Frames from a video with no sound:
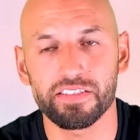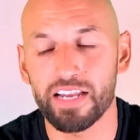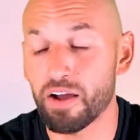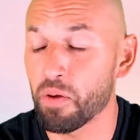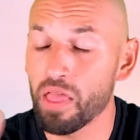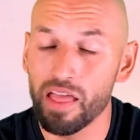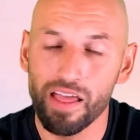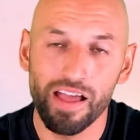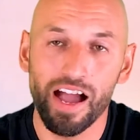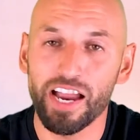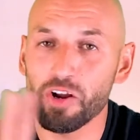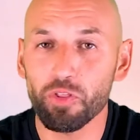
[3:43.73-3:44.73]
Now,
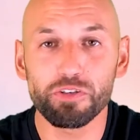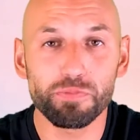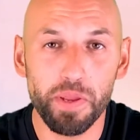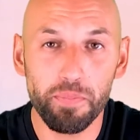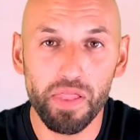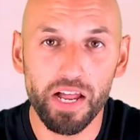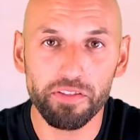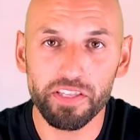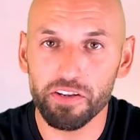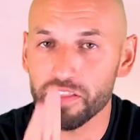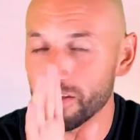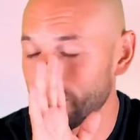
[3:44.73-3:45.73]
I know there's people out
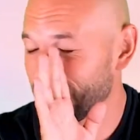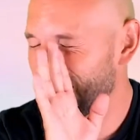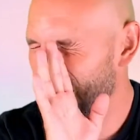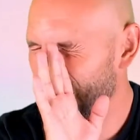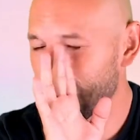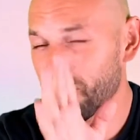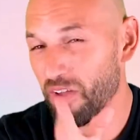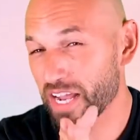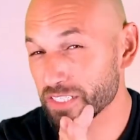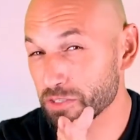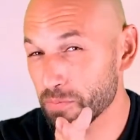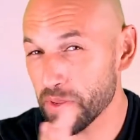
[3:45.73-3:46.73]
there, the anti
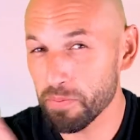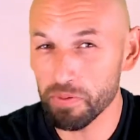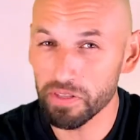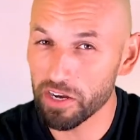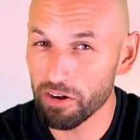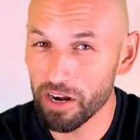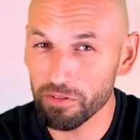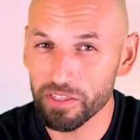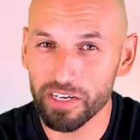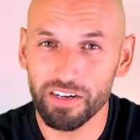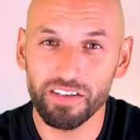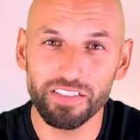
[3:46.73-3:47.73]
vaxxer people that are out
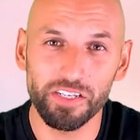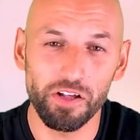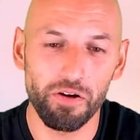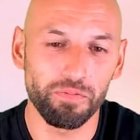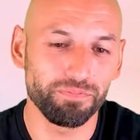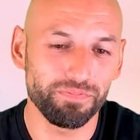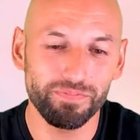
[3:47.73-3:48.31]
there, you know,